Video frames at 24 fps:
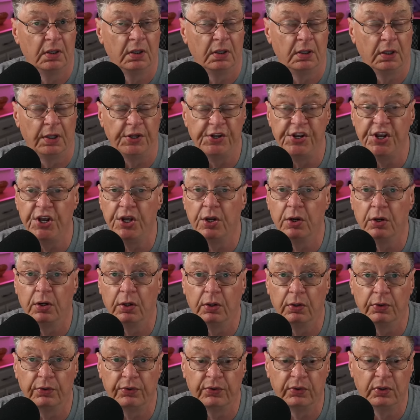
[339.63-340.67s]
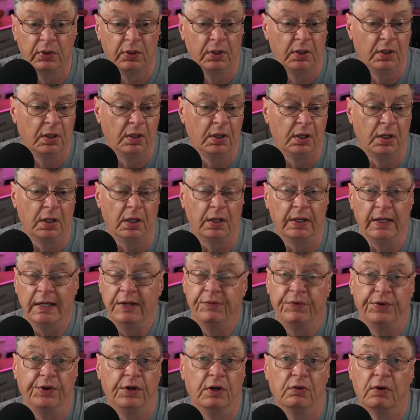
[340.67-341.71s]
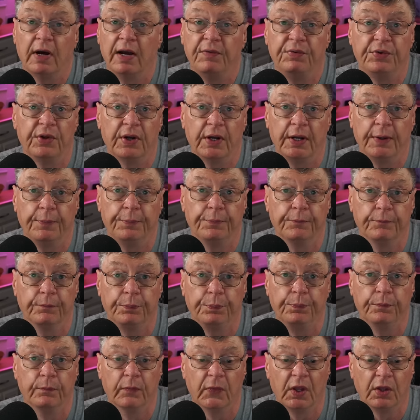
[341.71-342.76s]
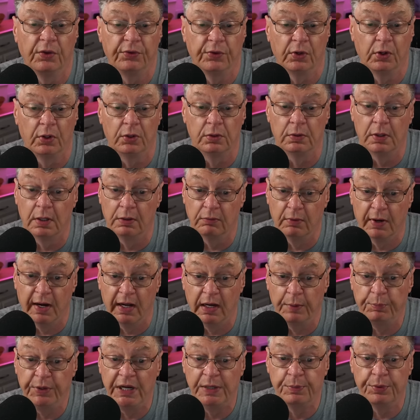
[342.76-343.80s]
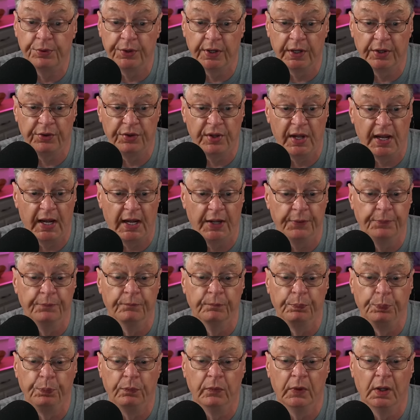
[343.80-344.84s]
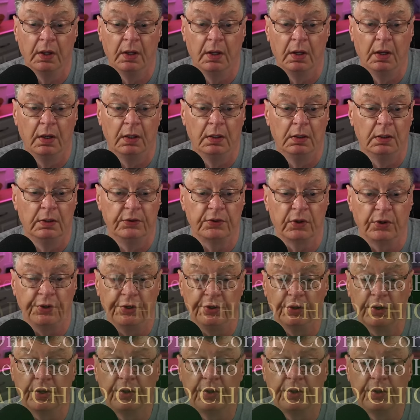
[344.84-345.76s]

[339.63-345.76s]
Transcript: years, even your lifetime. So a lot of people get that. So you're